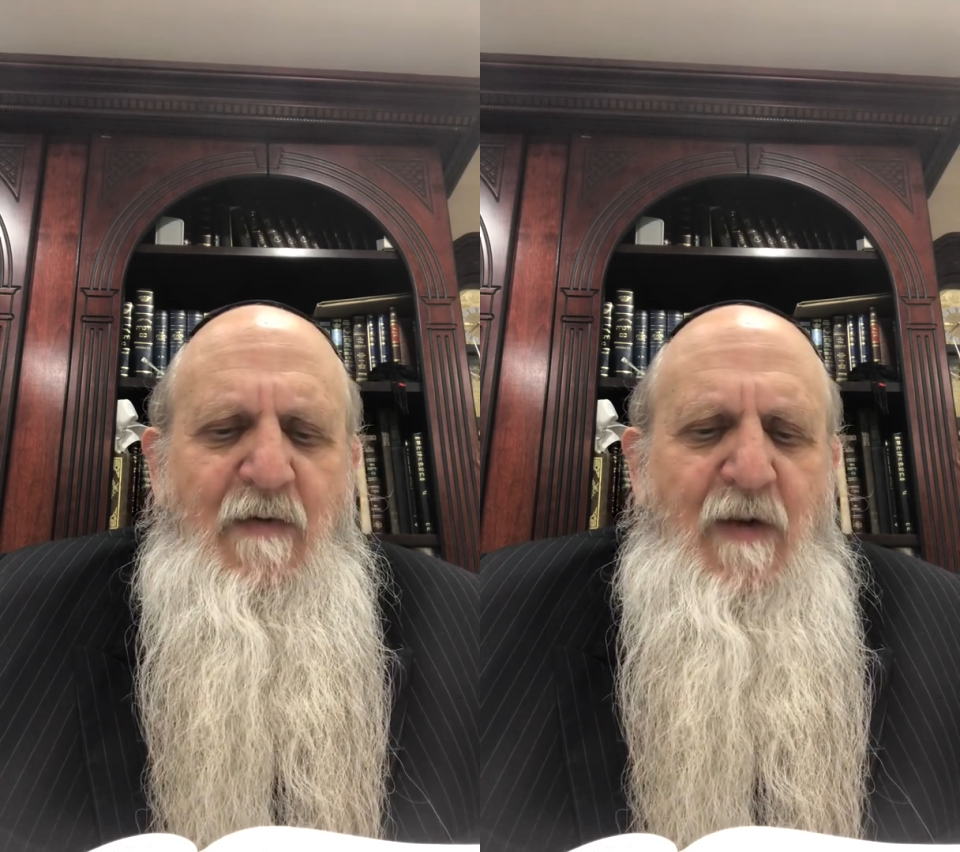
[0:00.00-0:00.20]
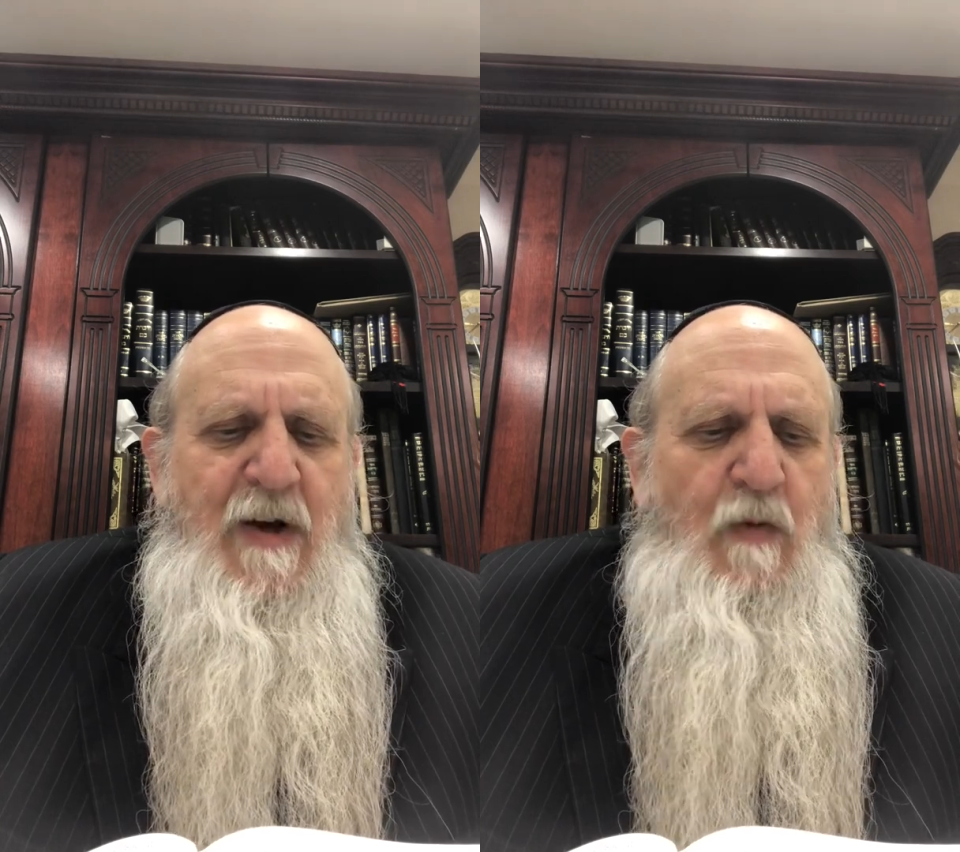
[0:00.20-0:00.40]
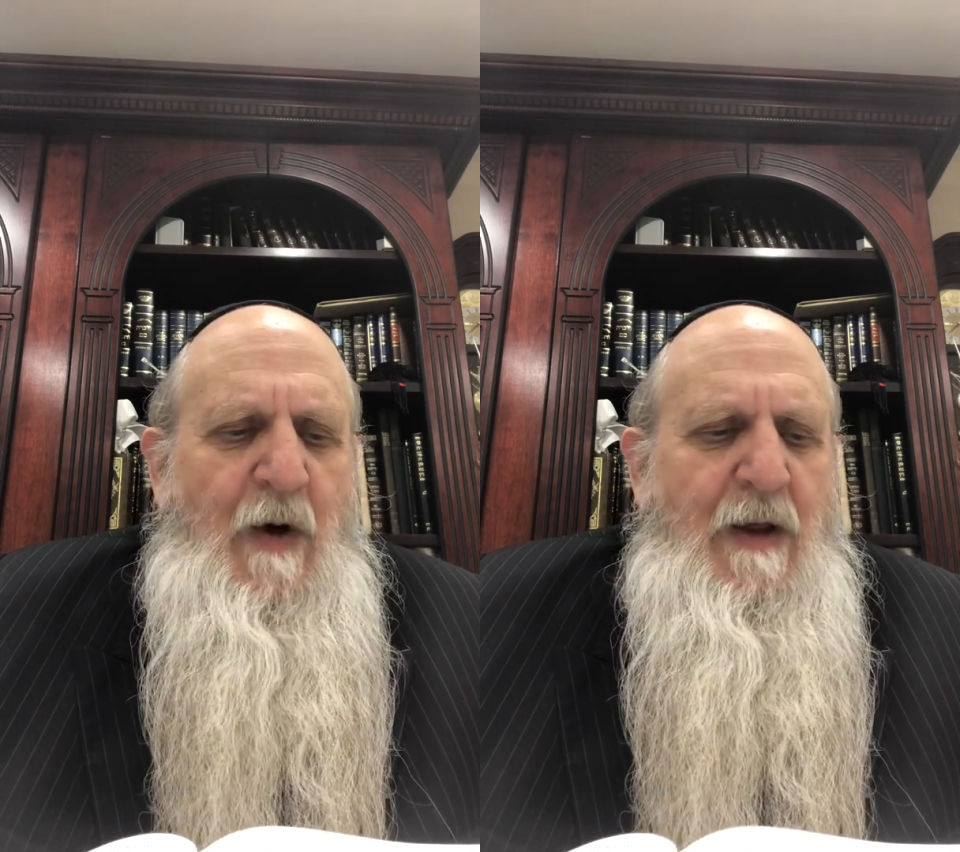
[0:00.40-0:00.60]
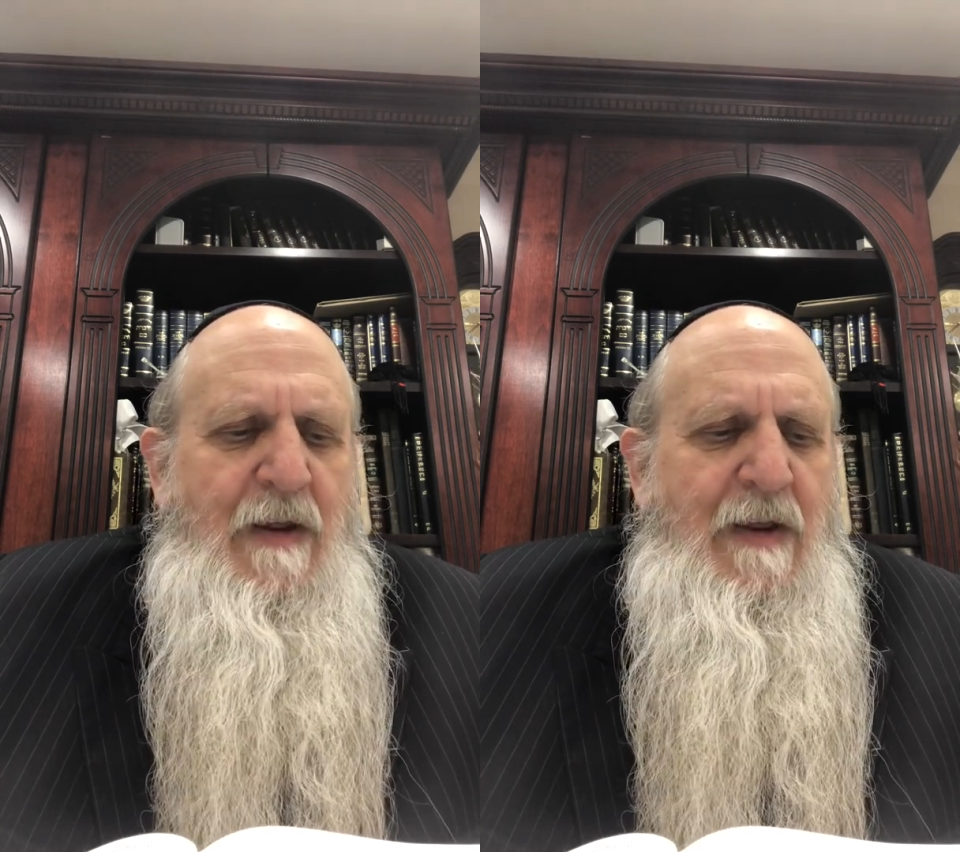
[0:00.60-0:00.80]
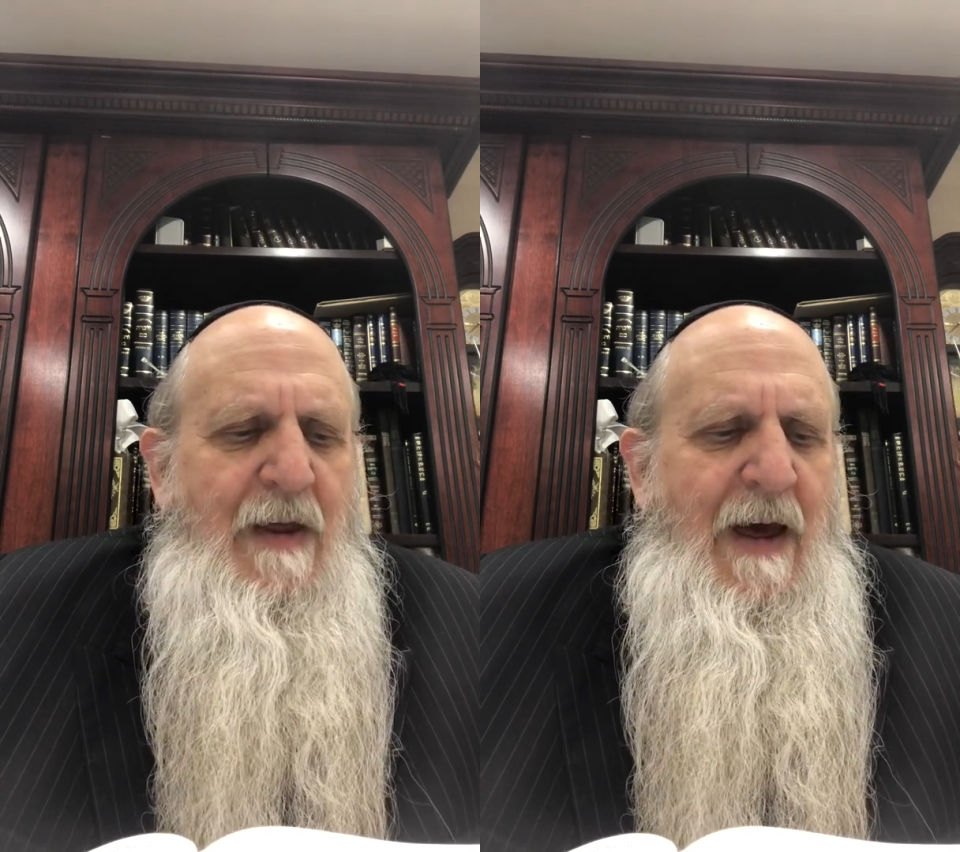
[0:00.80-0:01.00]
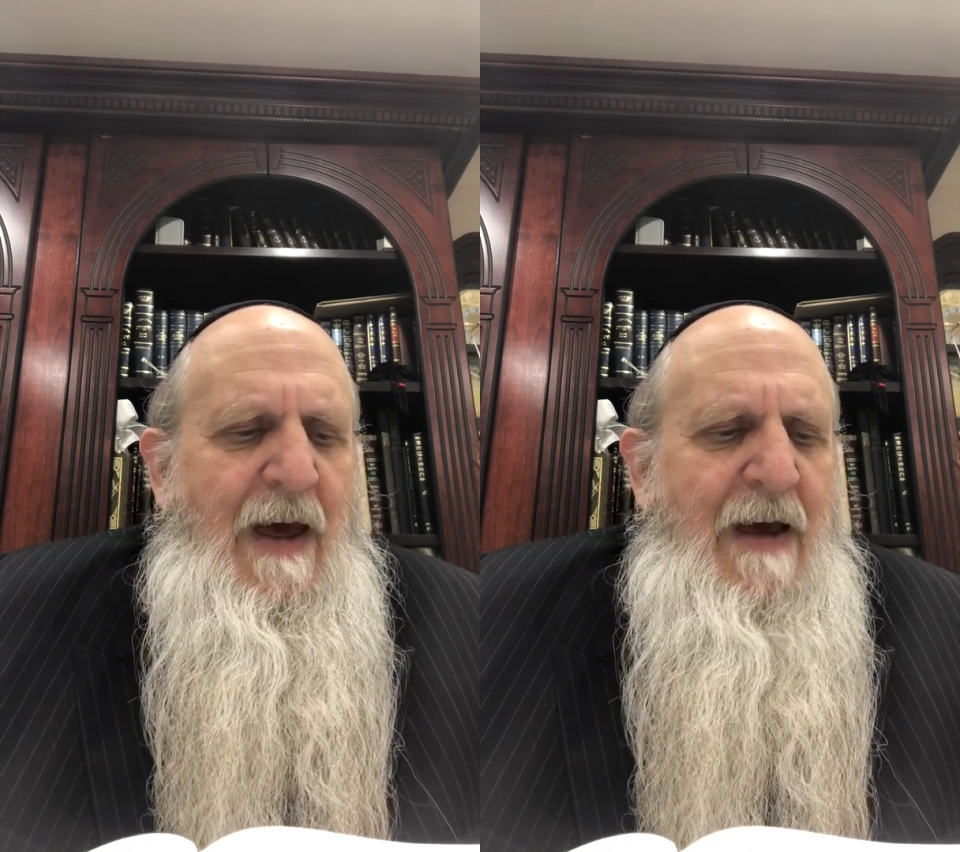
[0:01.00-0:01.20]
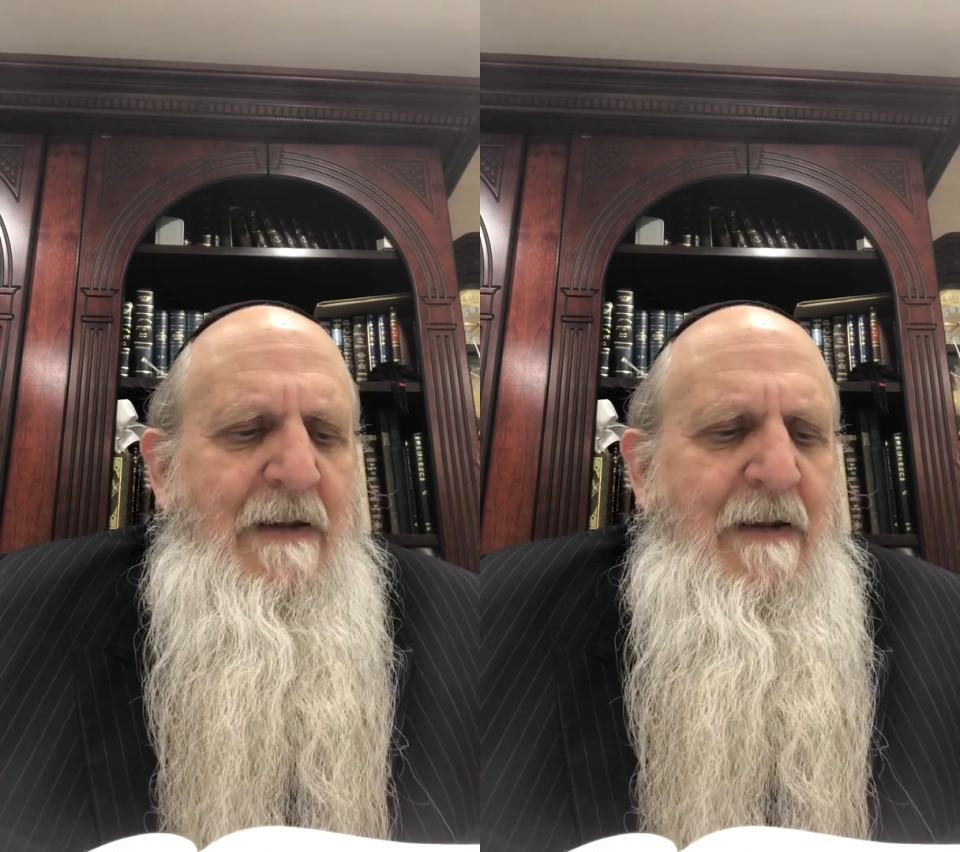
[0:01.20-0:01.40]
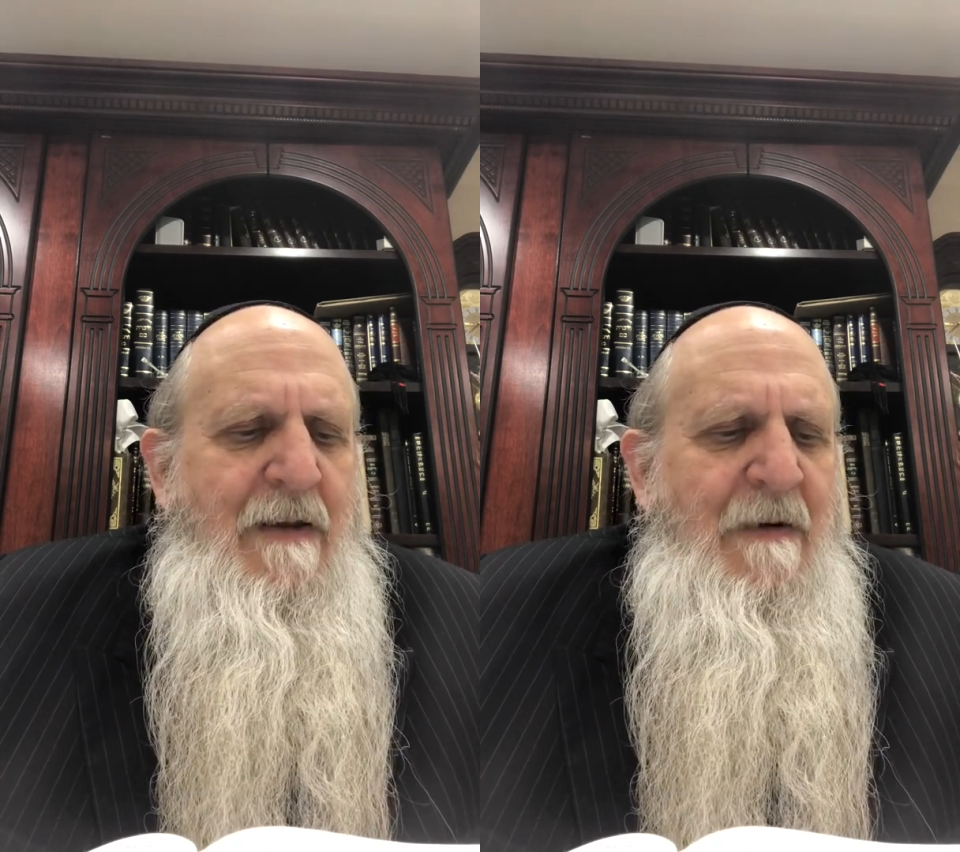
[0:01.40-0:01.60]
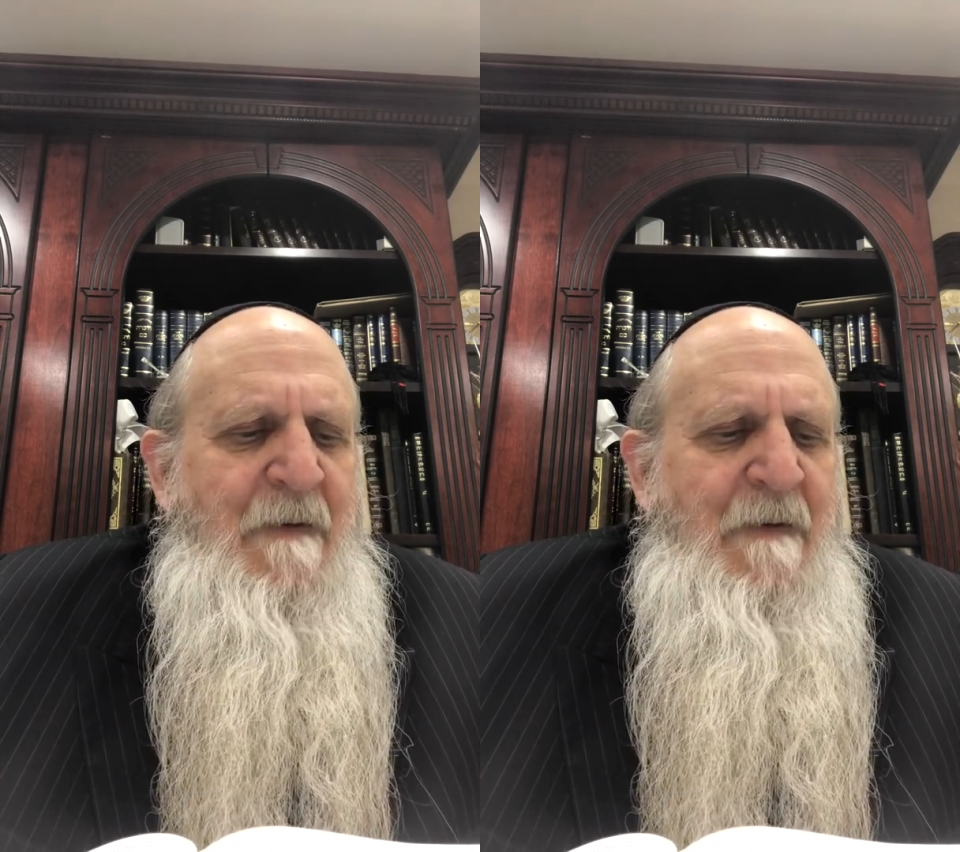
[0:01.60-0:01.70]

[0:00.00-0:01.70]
for your wealth, and